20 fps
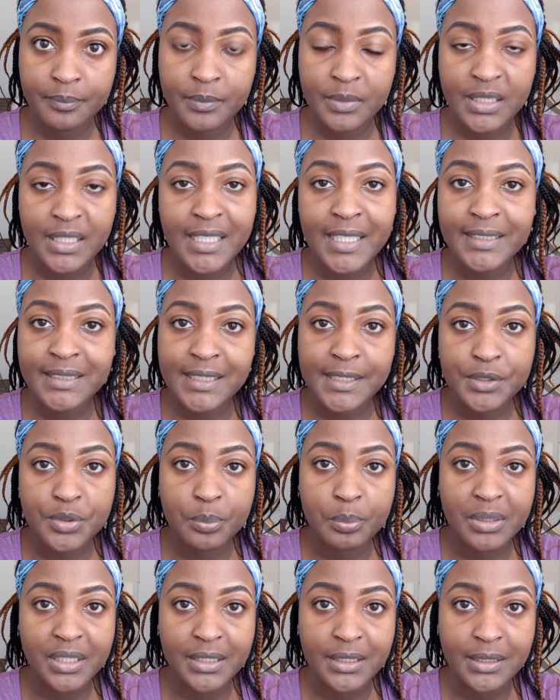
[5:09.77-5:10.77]
Then I start to
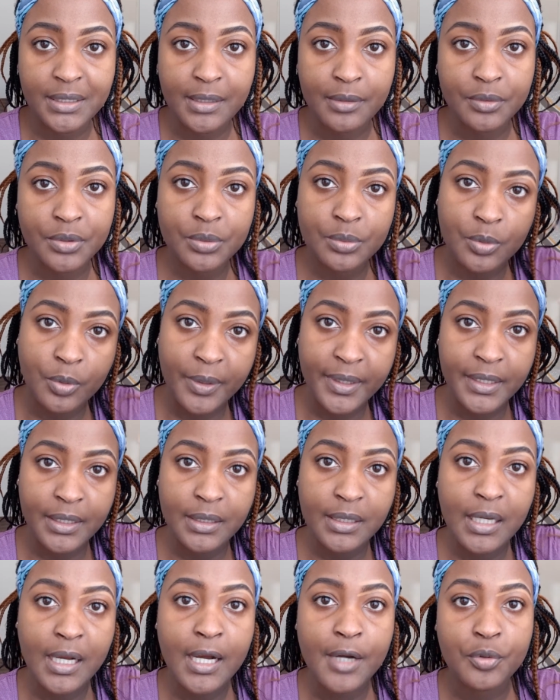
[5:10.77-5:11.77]
blend it out, going
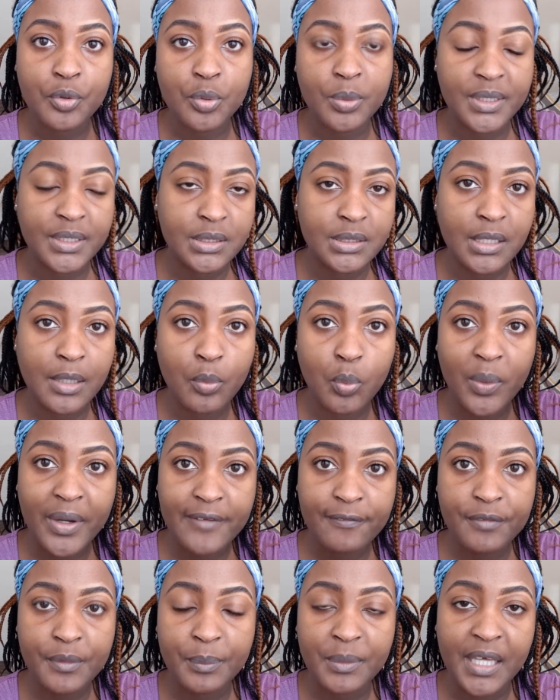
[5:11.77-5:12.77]
outwards, away
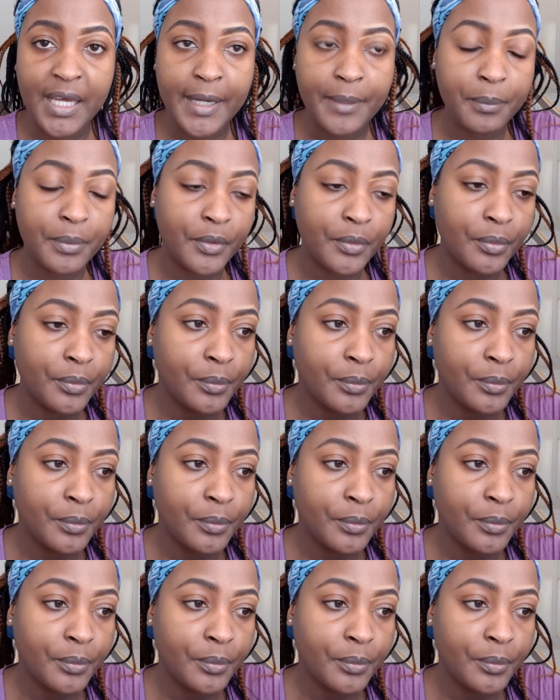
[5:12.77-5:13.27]
from the eyebrow.